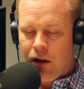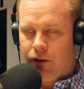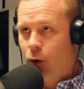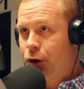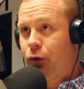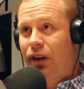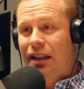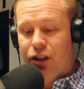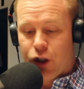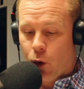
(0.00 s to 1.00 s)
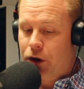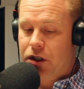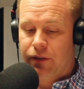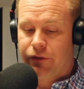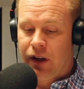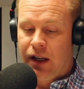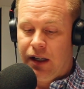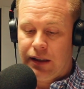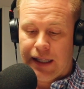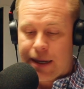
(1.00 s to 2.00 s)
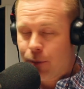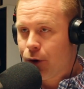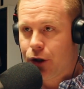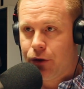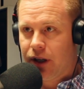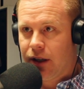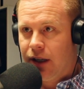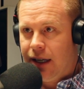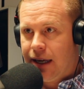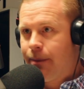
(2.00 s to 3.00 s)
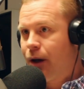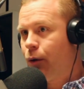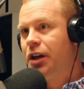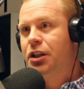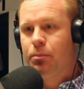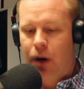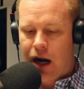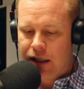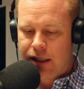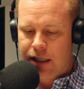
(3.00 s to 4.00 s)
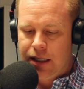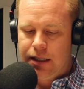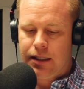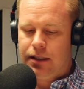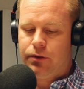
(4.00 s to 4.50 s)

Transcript: Of course, you've got the shortage of labor due to immigration policies.